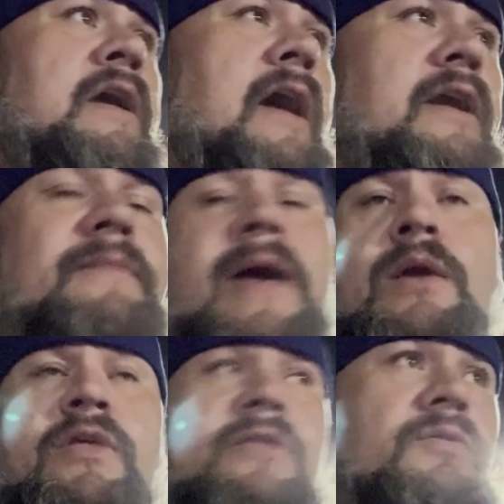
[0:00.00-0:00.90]
I come
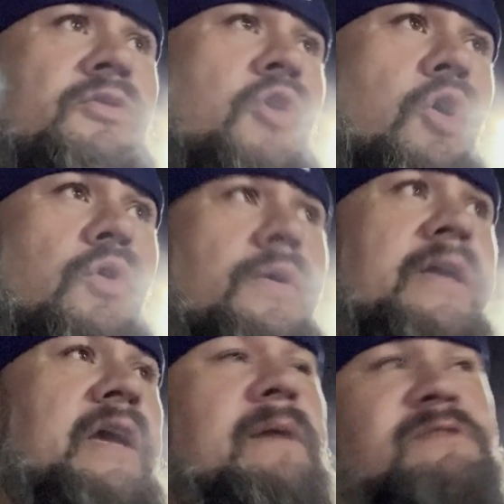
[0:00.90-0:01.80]
back with no
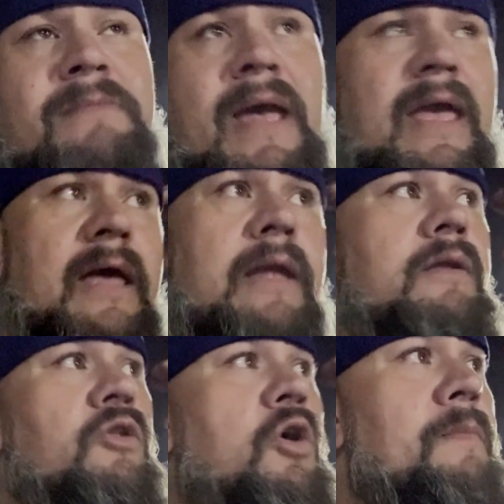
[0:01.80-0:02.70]
hiccups on my
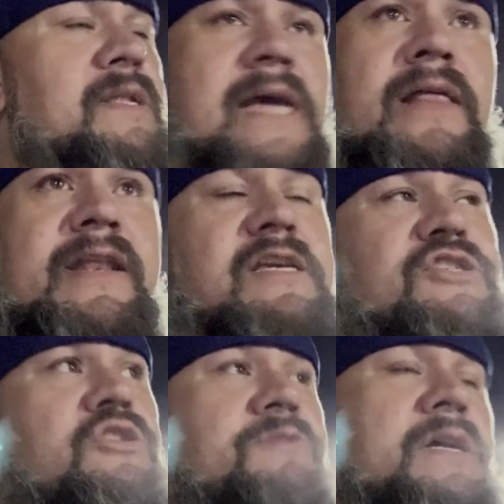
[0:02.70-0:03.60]
head, no mentality
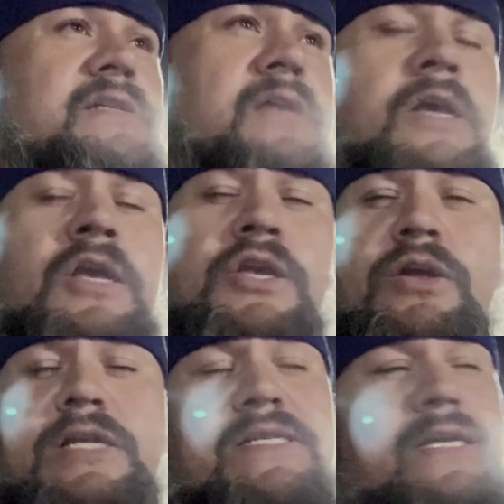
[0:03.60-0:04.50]
issues, because, you know,
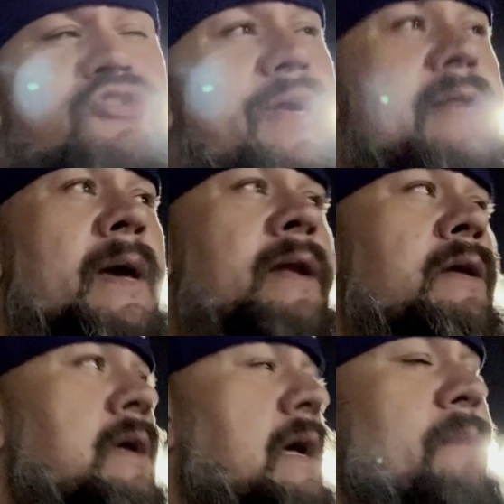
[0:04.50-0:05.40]
it does get draining, man.
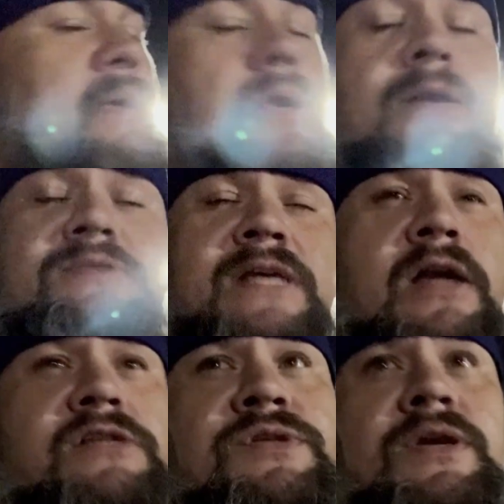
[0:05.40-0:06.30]
Being 100%
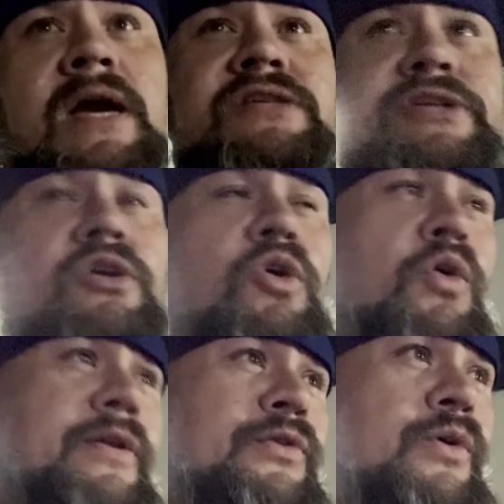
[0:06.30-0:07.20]
honest with you guys, you know,
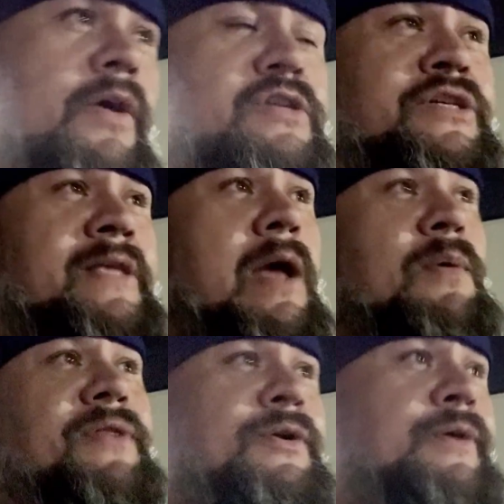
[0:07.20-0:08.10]
going through all the shit that I
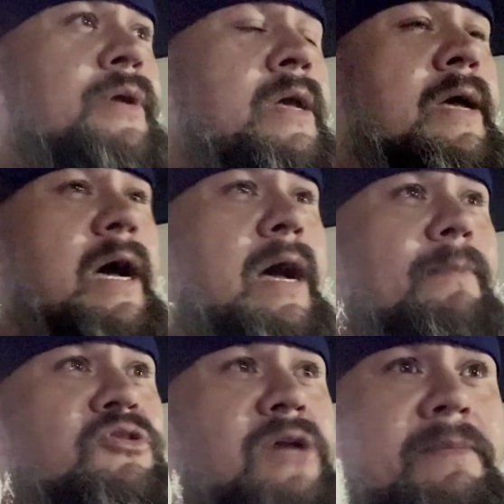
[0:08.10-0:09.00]
went through,
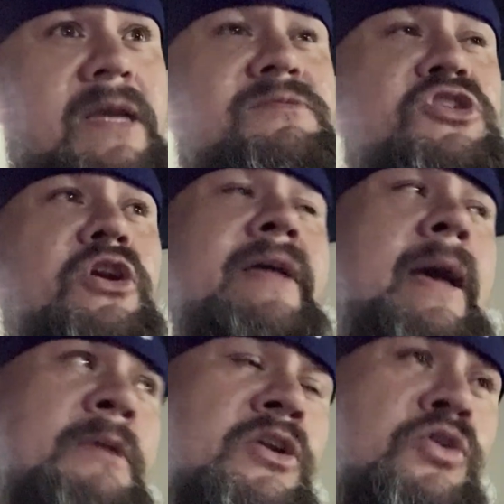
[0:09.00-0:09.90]
trying to make sure that
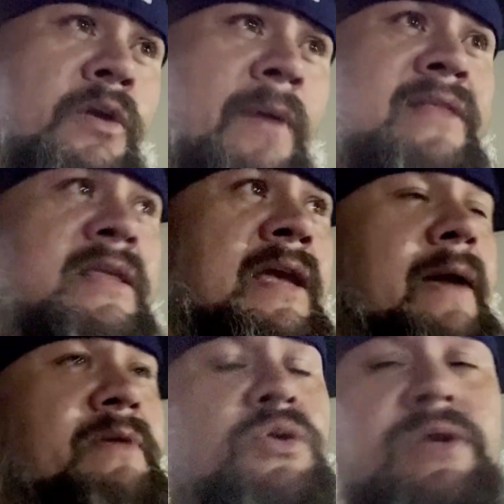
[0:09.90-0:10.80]
I'm gonna do the right thing.
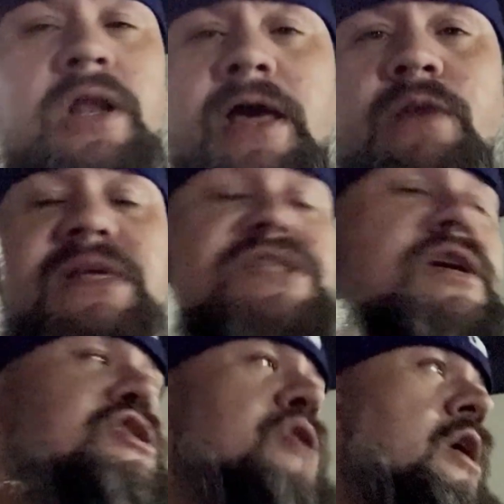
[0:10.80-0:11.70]
I've been doing a lot of
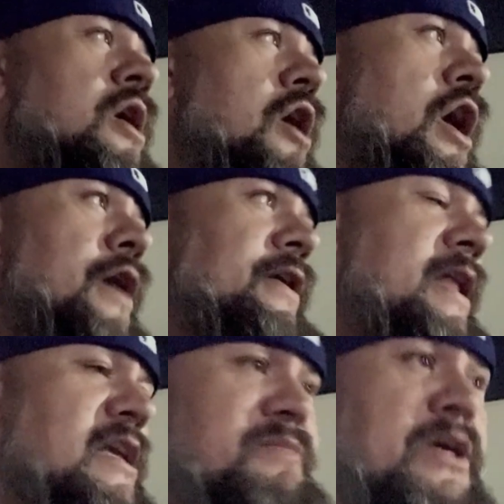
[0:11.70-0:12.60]
research on the
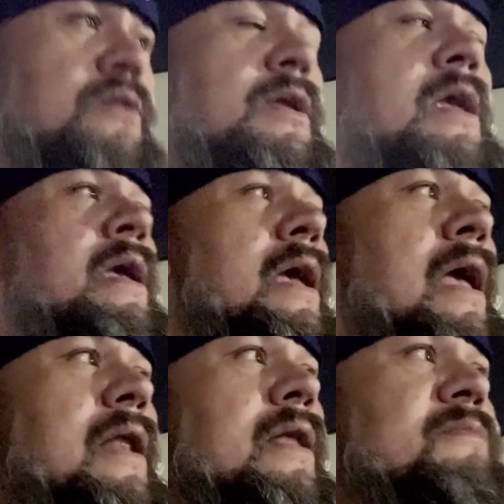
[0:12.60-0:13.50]
next build,
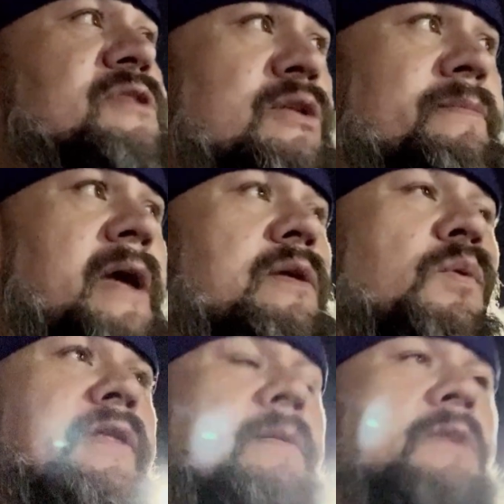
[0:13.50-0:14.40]
and I'm still debating
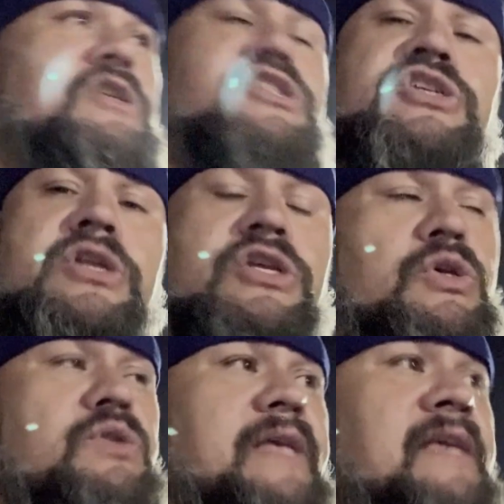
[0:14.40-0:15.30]
whether I'm gonna
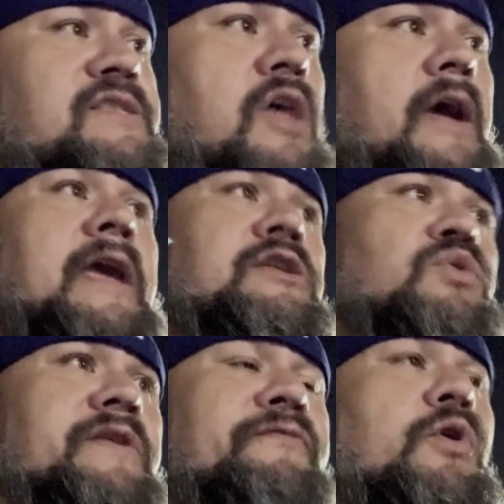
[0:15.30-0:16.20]
use a stock
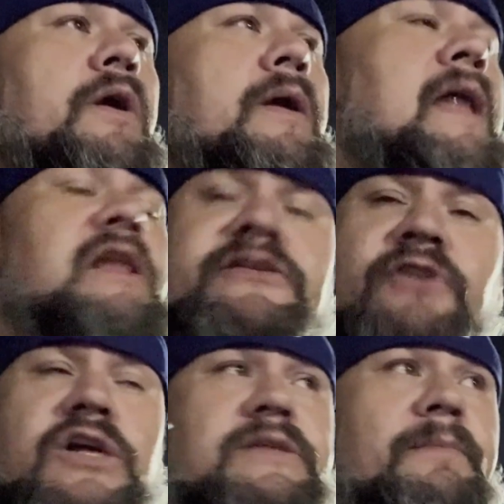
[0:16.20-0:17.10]
K24 as
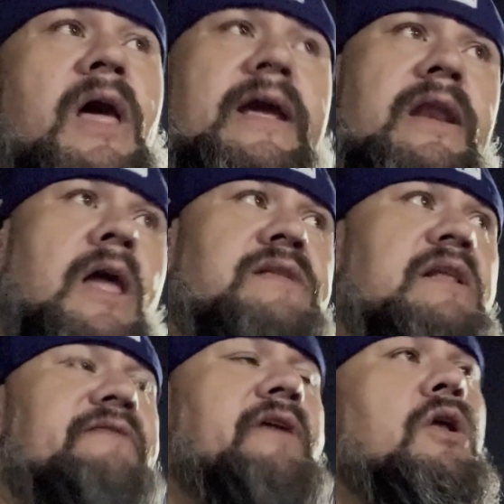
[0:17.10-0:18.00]
far as the block and not
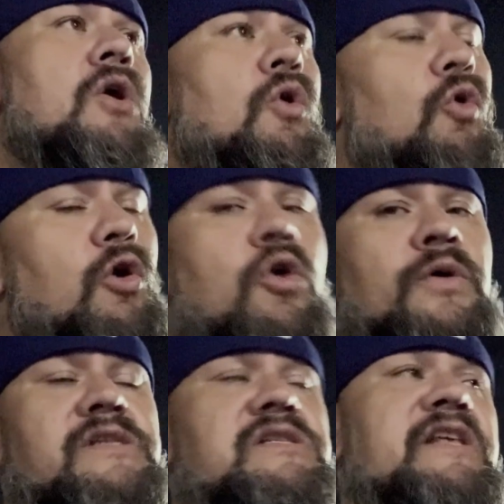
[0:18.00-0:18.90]
sleeve it, or go
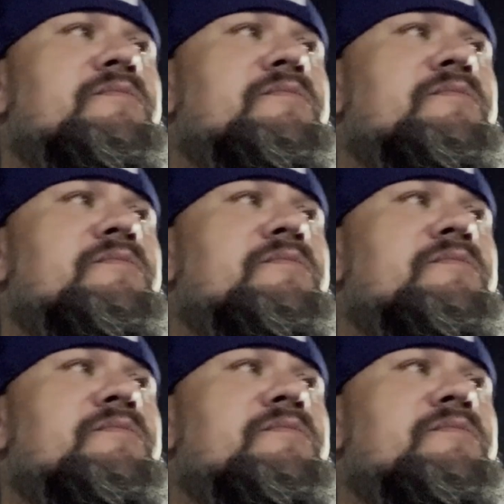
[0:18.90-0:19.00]
with the sleeve